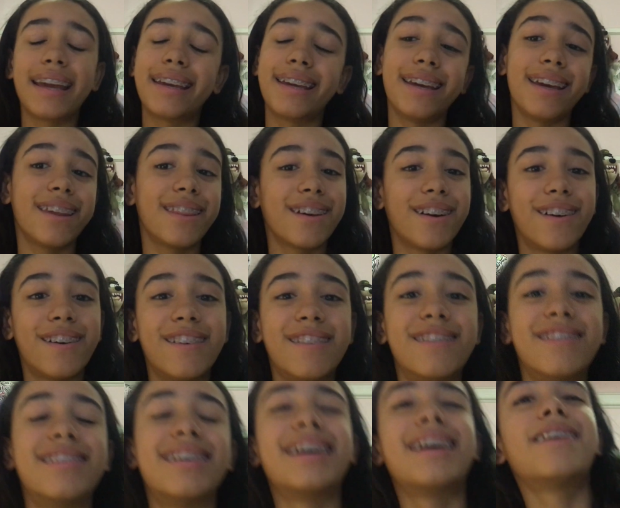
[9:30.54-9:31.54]
key
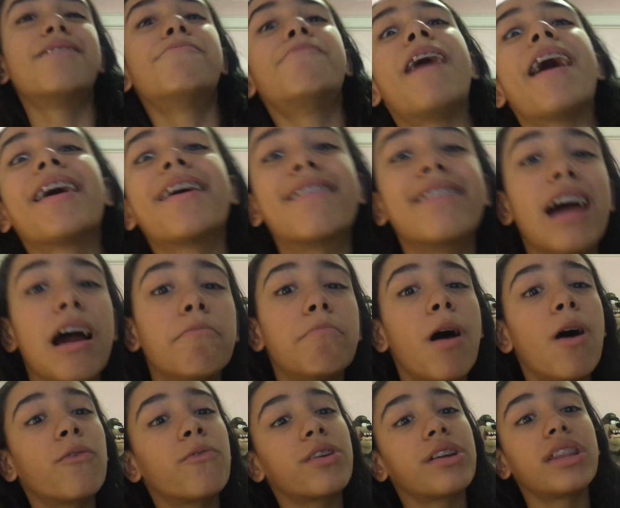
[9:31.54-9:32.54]
though, my
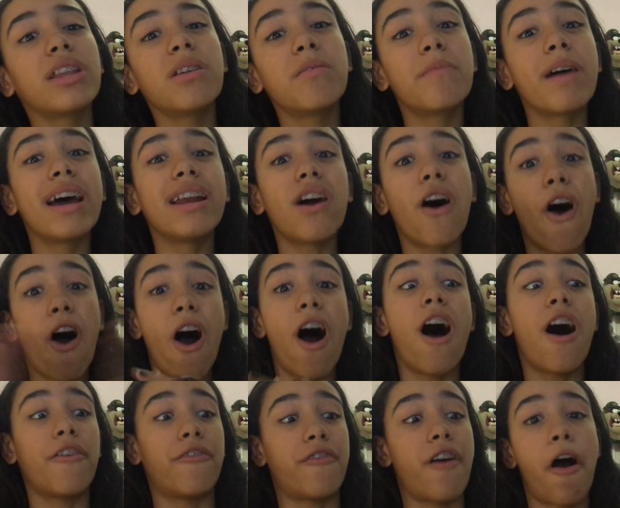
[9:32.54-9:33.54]
grandma really went
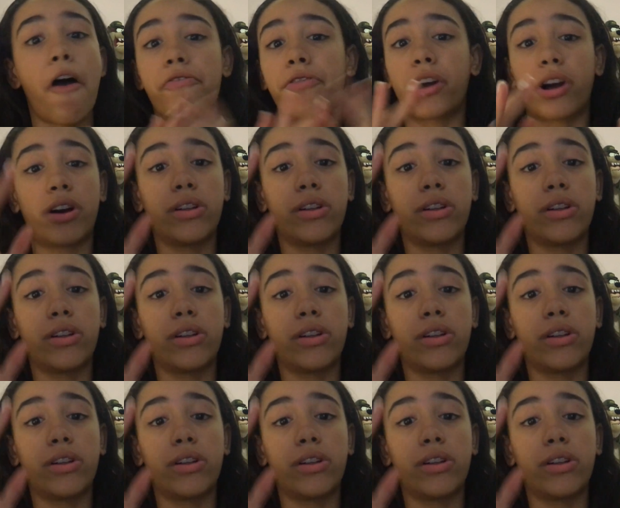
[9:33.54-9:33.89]
off on the